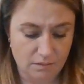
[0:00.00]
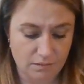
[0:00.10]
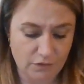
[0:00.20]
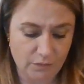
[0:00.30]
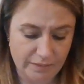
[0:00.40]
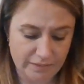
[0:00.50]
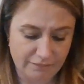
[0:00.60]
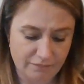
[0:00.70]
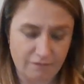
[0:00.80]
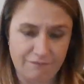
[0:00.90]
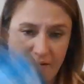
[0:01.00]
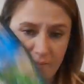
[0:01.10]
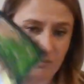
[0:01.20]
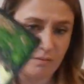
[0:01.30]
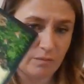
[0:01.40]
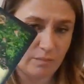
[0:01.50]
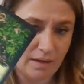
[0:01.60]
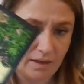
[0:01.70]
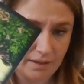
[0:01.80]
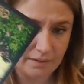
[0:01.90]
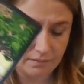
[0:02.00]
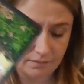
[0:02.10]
You could be leaving a family member behind,